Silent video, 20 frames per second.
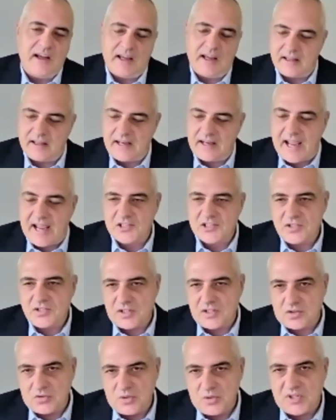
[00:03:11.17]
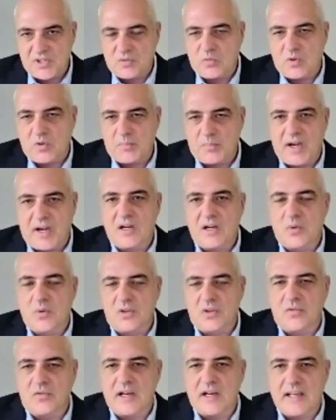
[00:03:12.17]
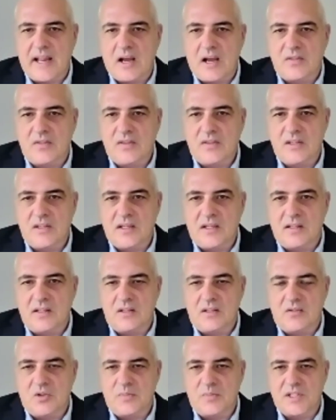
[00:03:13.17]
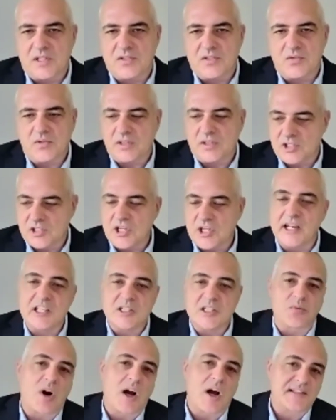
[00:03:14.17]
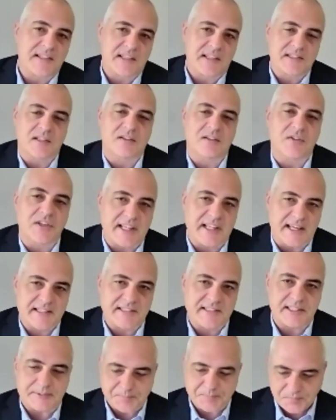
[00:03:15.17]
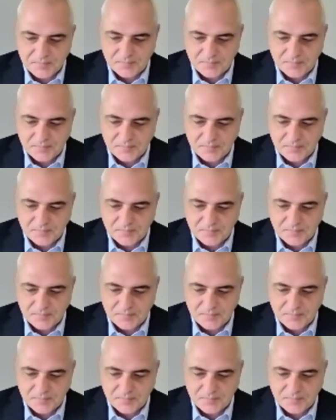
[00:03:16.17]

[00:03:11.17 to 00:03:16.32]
And actually the group that we're paired with right now, the group that's doing the Chinese processing for Tesla,